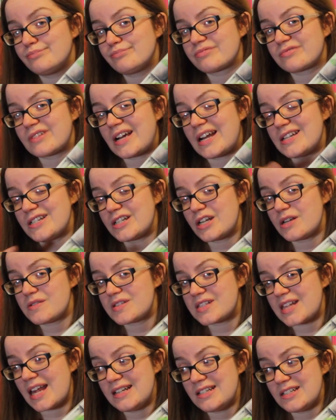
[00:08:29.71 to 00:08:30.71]
Brando
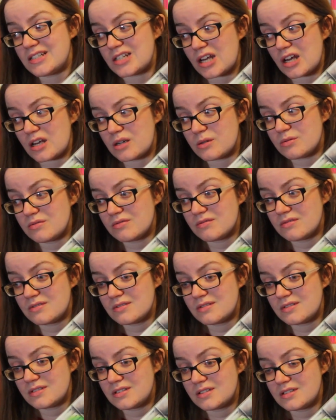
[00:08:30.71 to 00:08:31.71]
Sando.
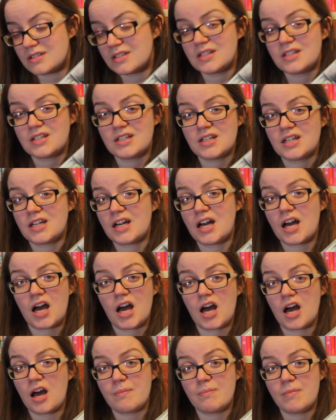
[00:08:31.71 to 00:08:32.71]

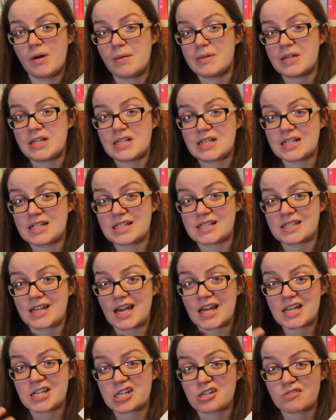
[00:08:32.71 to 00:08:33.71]
Mama is
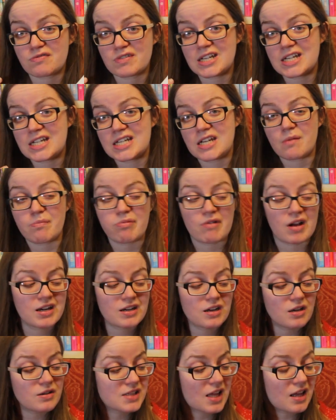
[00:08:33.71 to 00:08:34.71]
yet to read a
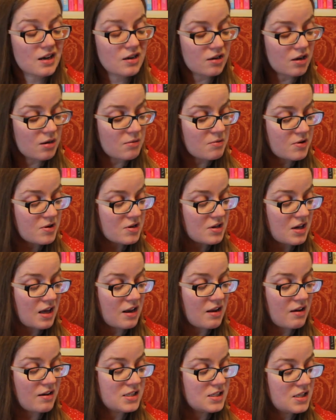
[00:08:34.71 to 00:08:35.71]
Brando Sando book
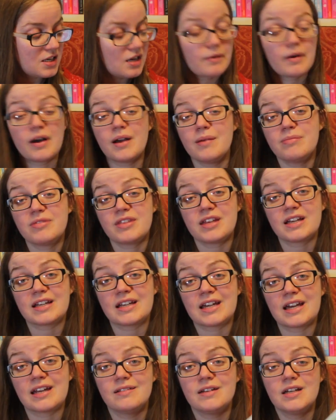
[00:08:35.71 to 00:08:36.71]
and I don't know what I'm
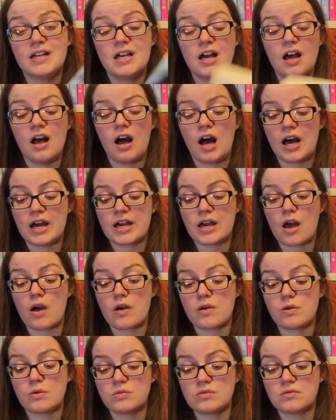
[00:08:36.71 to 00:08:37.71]
thinking. I
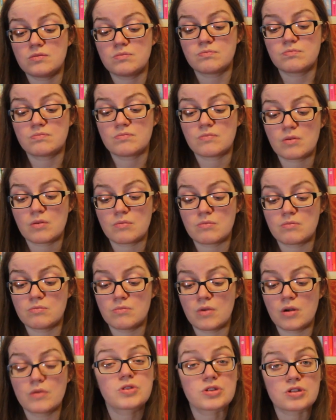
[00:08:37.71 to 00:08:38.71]
own
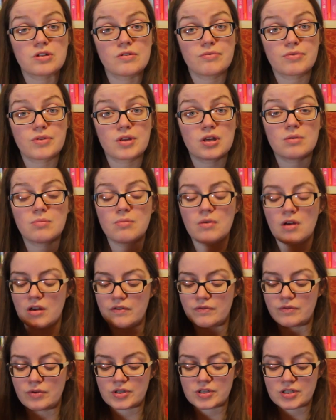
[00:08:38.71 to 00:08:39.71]
most of them.
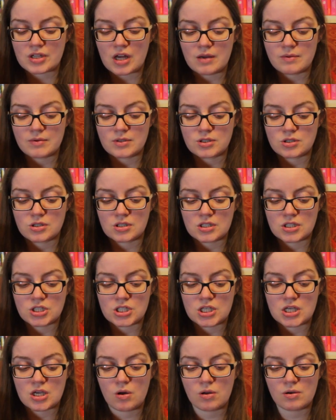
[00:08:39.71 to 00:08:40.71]
I've got the Skyward
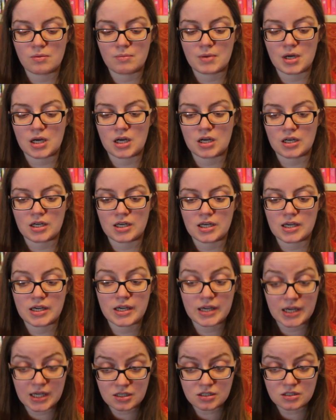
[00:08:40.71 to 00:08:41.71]
Trilogy on my
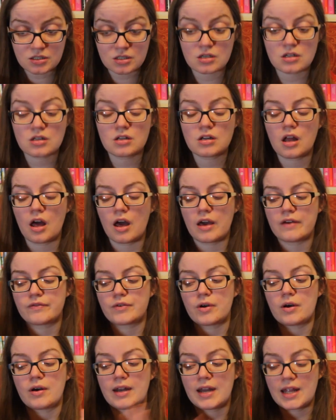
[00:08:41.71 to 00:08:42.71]
Kindle, I've
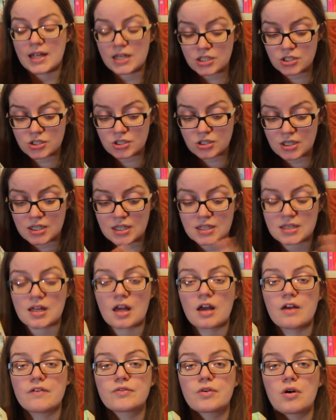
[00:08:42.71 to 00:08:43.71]
got Elantris,
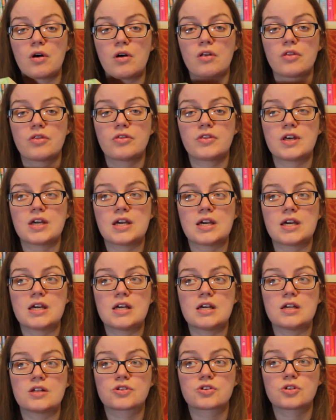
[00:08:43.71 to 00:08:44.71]
I've got
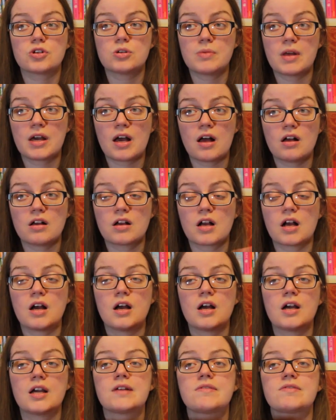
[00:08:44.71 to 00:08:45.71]
the Stormlight
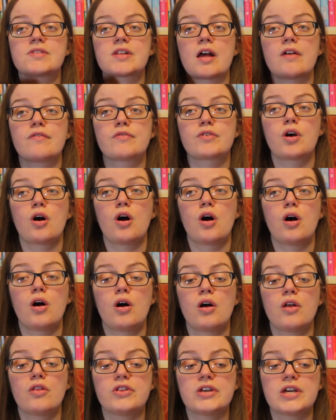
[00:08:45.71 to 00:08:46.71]
Archives, I've
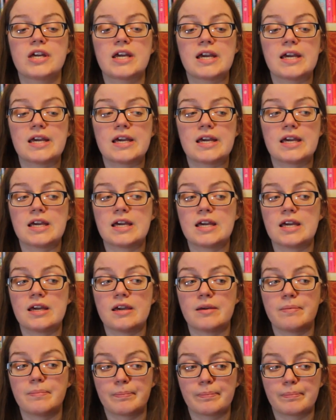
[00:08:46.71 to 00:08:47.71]
got
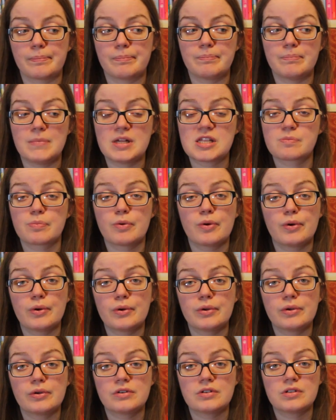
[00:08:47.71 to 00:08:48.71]
the
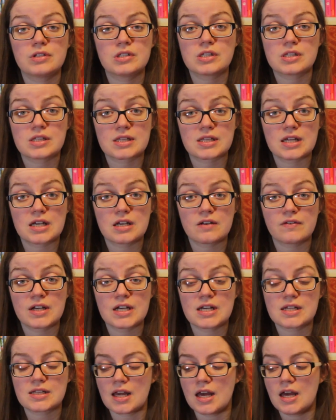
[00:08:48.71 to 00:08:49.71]
Mistborn
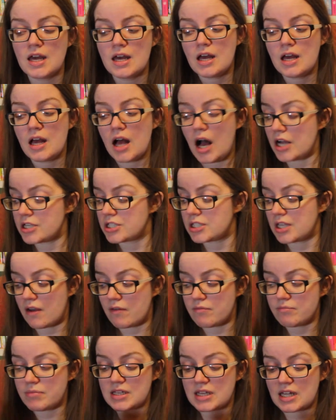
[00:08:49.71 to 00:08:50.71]
series. I just
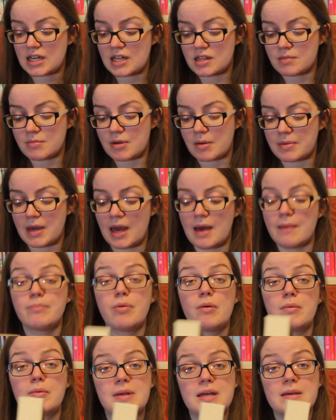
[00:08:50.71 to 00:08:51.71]
haven't picked any of them up yet,
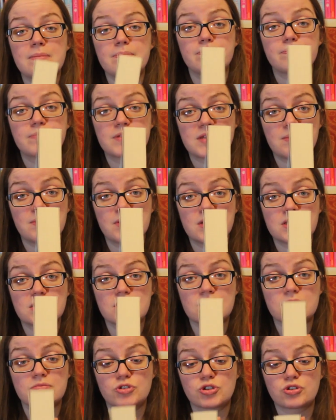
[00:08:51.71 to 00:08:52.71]
probably similar
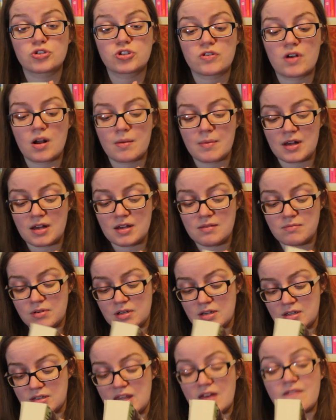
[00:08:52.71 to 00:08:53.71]
to George R. R. Martin,
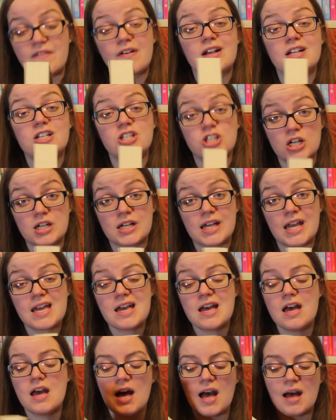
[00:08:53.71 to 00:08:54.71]
because they're very chunky
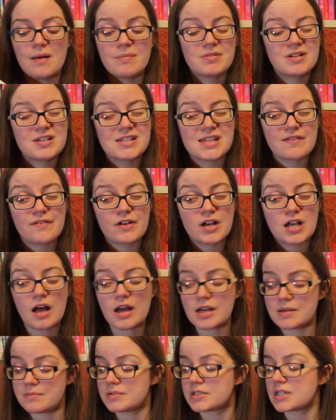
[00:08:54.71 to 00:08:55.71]
and because they're very
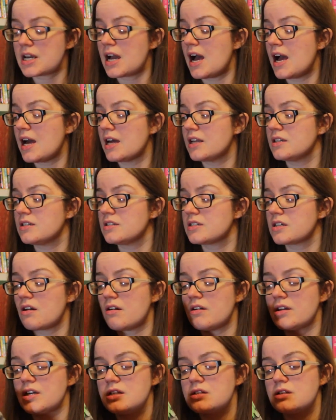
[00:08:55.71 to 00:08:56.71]
hyped, and
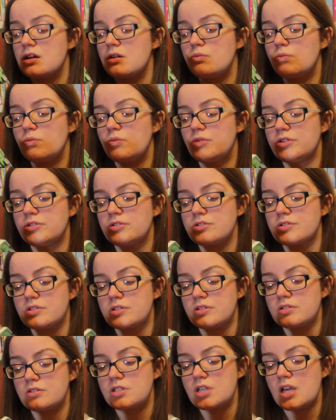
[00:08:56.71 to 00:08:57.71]
I don't want
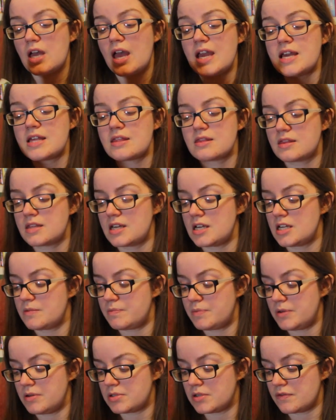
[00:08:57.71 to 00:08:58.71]
to hate these
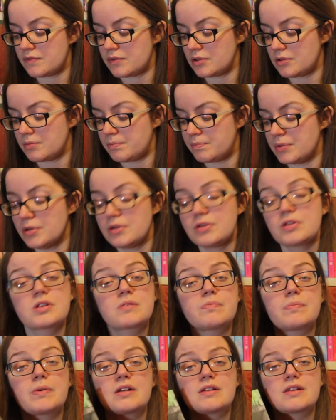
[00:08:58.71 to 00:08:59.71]
beautiful books
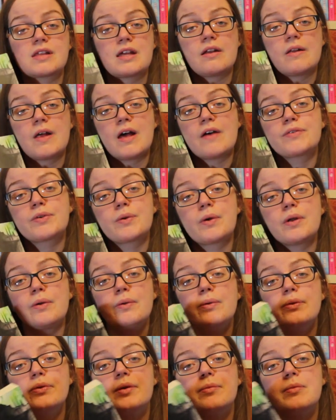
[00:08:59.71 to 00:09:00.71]
because then I'll have to
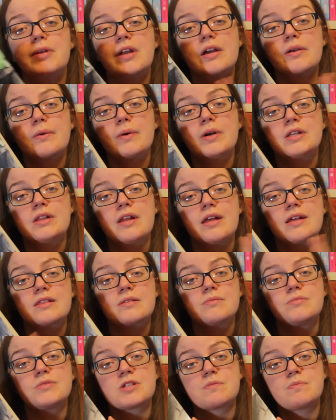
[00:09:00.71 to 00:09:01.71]
unhaul them, and I quite like
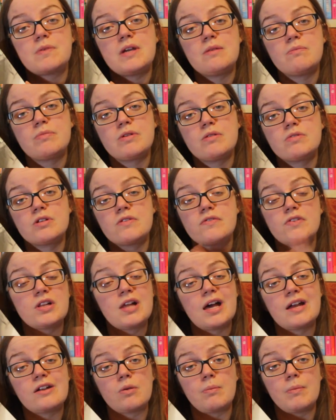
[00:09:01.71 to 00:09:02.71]
them just being beautiful
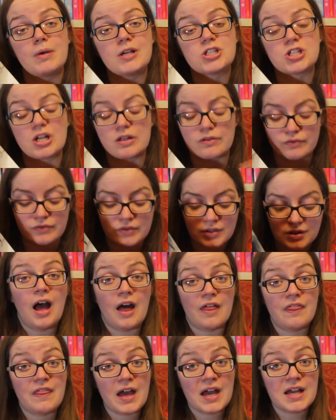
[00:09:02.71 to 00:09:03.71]
and on my shelf.
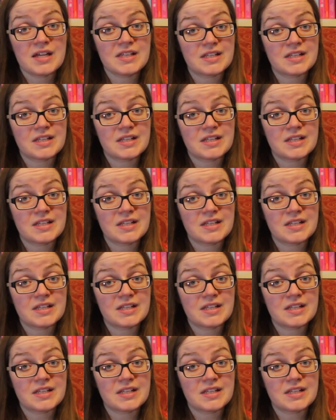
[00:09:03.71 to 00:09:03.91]
And that is